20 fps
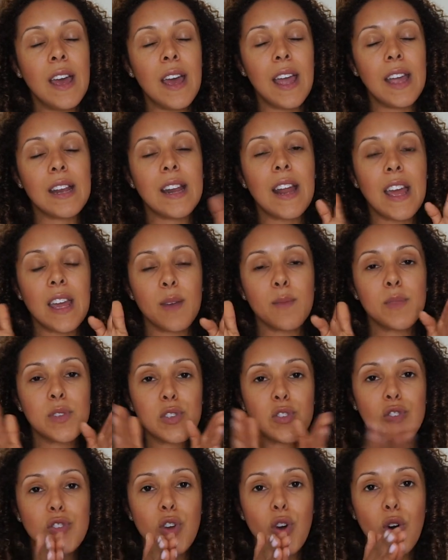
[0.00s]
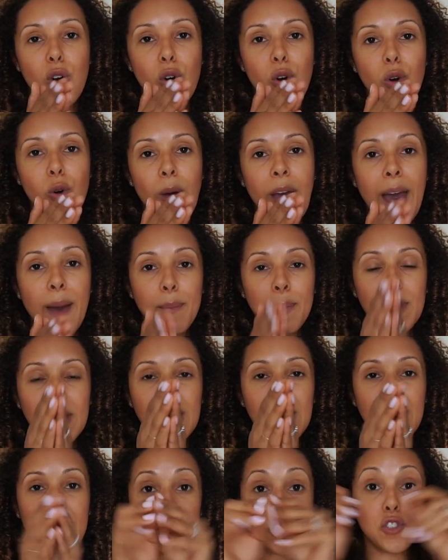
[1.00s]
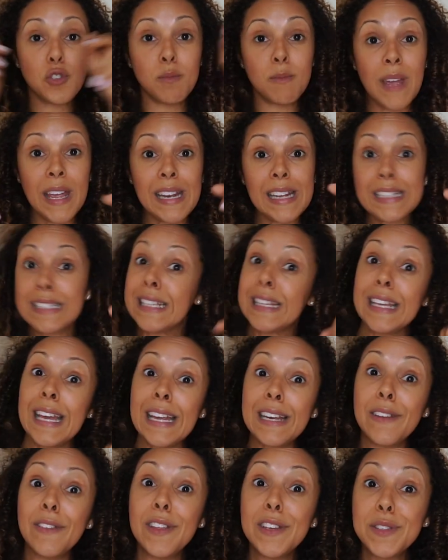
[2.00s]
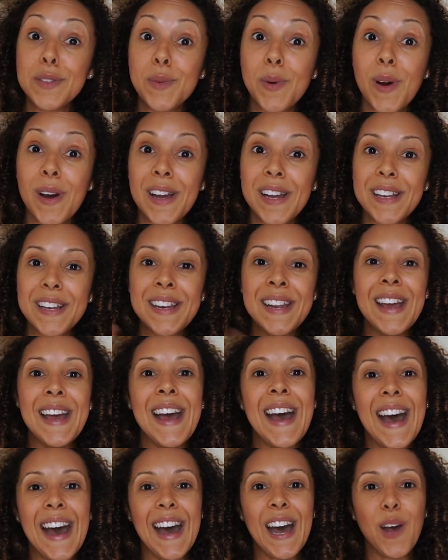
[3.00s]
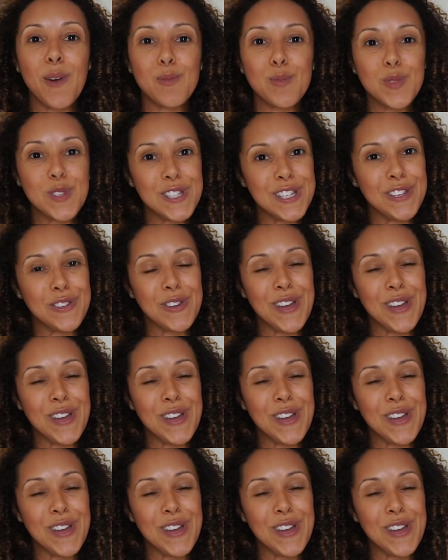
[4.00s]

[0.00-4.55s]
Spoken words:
and I am so happy that you made it to the end of this one. See you